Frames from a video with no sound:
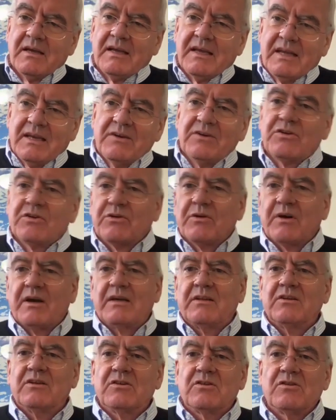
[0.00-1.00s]

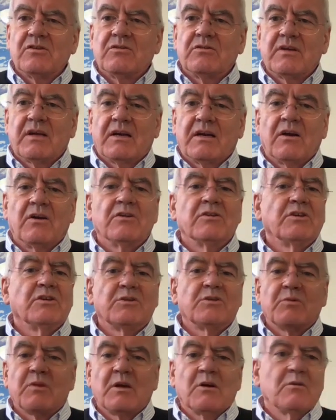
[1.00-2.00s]
integrate these new
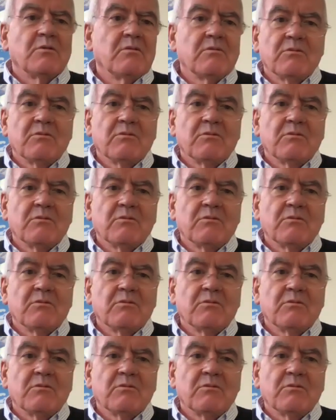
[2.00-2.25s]
technologies without